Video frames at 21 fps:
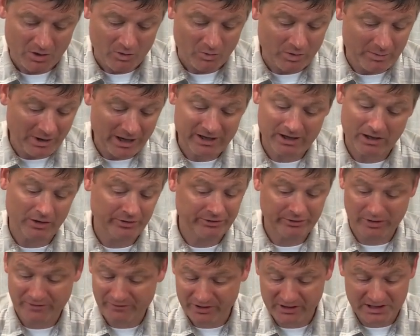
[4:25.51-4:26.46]
We might
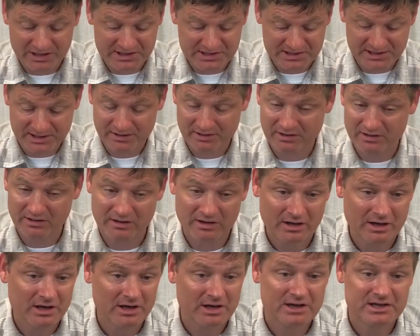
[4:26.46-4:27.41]
also even
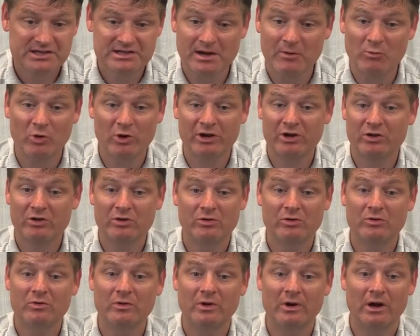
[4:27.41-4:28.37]
consider someone
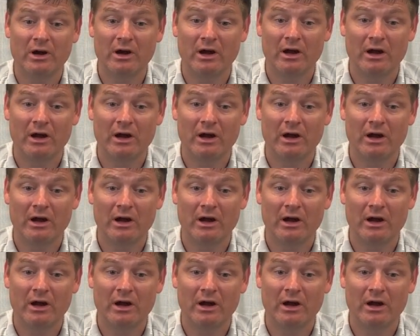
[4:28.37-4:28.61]
who